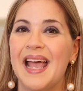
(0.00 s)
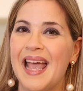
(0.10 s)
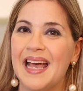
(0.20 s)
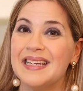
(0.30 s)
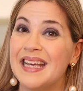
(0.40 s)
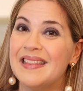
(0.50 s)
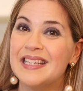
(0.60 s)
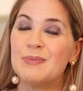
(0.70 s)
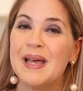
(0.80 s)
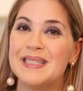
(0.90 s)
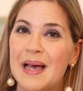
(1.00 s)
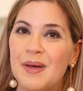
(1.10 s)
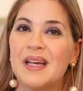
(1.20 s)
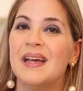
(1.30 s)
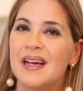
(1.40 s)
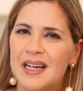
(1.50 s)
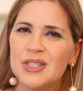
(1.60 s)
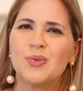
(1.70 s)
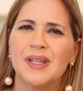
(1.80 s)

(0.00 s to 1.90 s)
And in this pandemic, it's